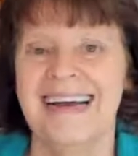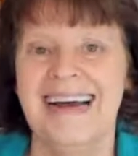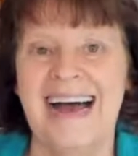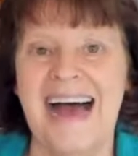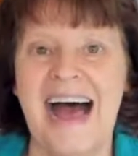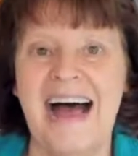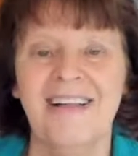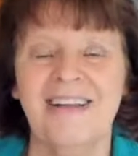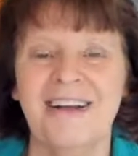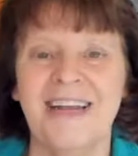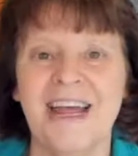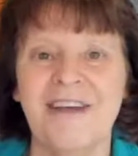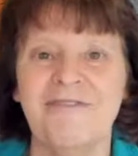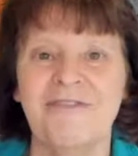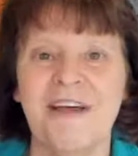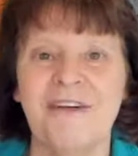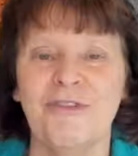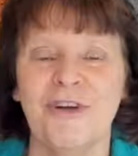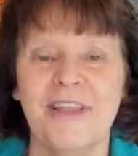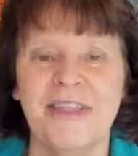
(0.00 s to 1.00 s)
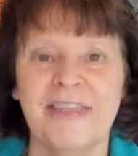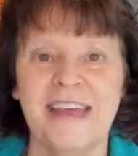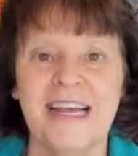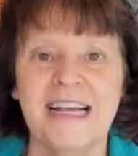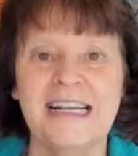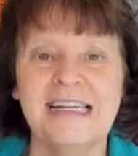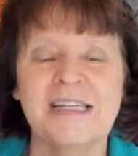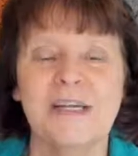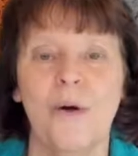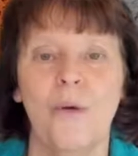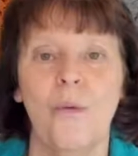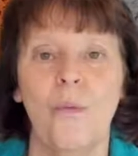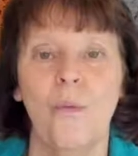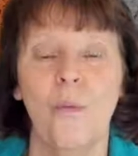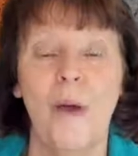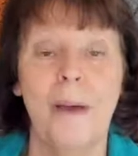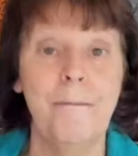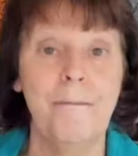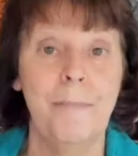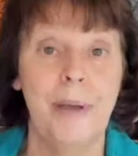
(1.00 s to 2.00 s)
holiday favorite things
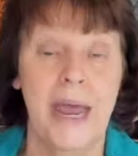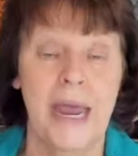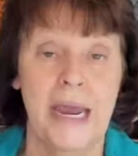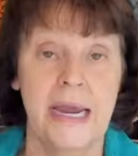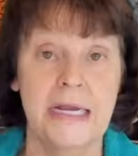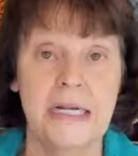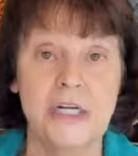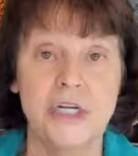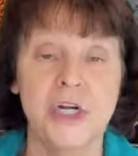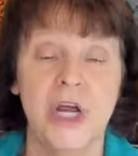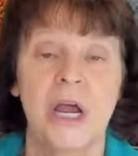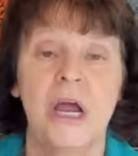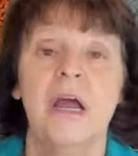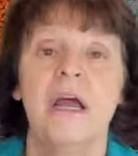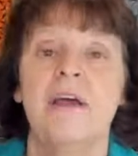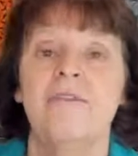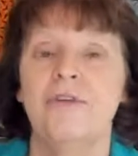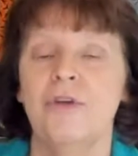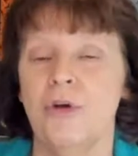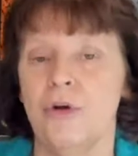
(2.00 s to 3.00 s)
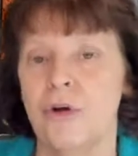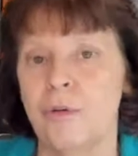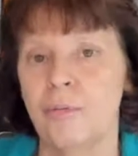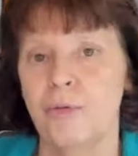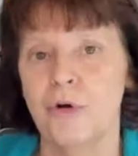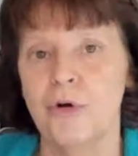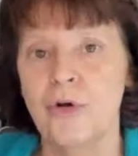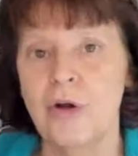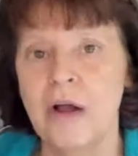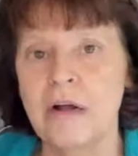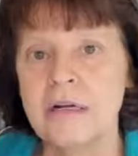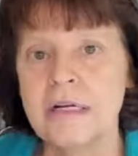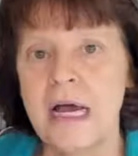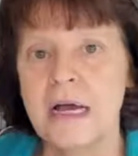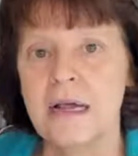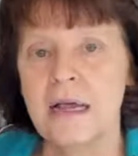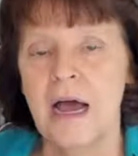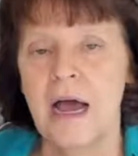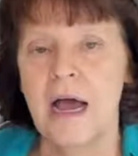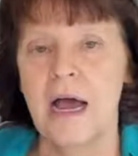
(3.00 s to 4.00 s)
webpage. If you go to
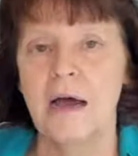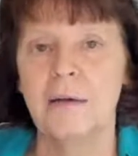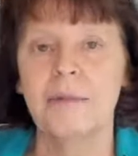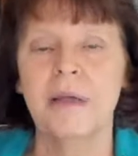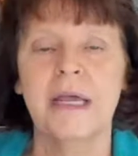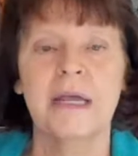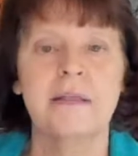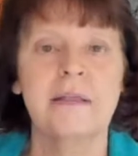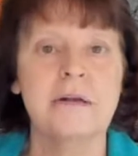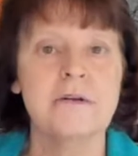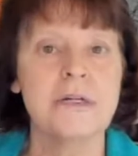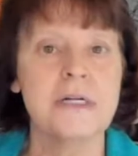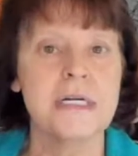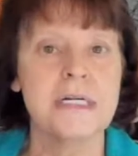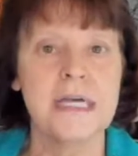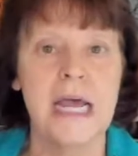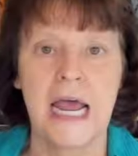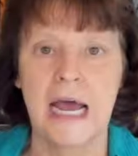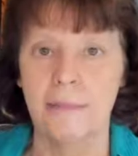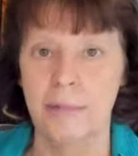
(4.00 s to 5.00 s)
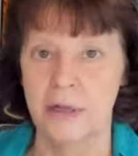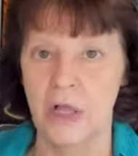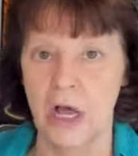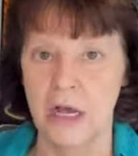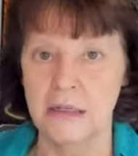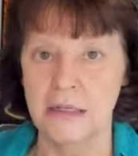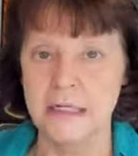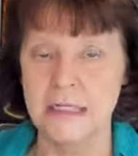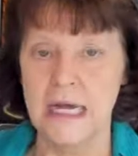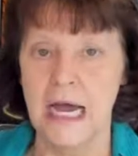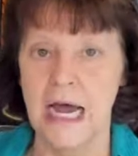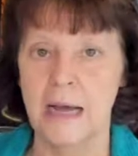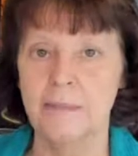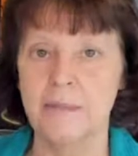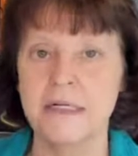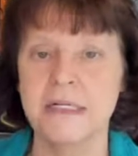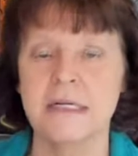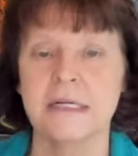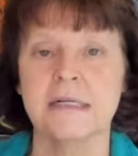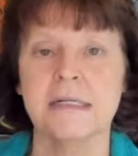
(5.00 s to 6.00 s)
embroiderygarden.com, again, there's a tab along the top
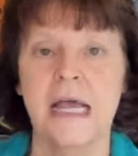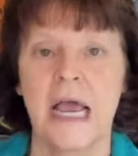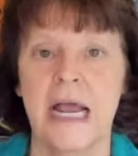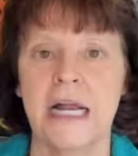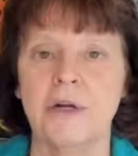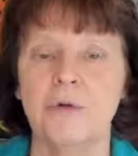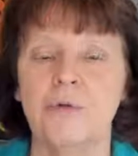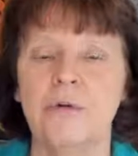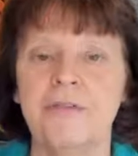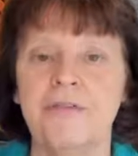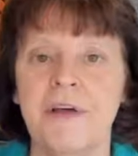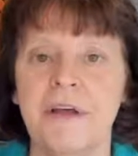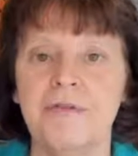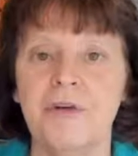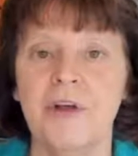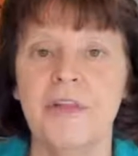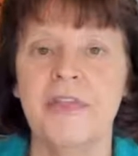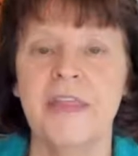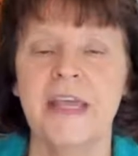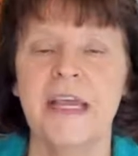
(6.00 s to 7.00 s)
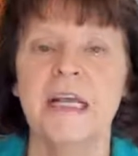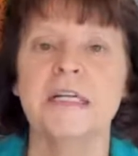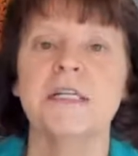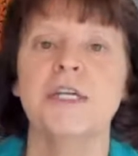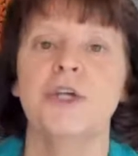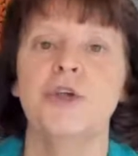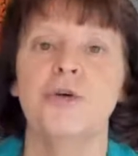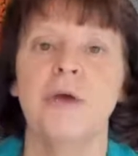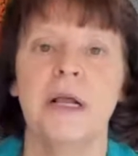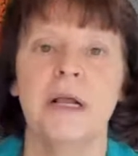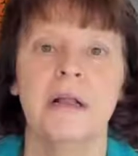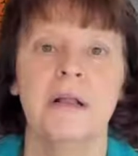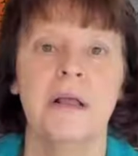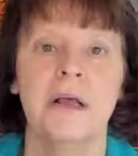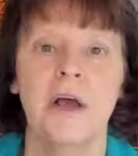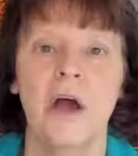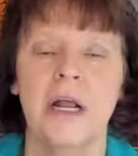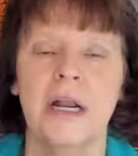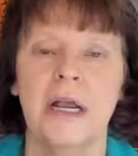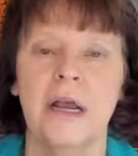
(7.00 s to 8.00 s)
that says annual favorite things. You can
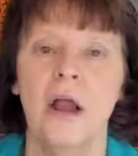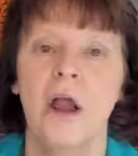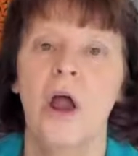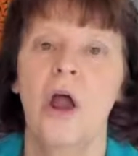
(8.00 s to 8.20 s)
click on it,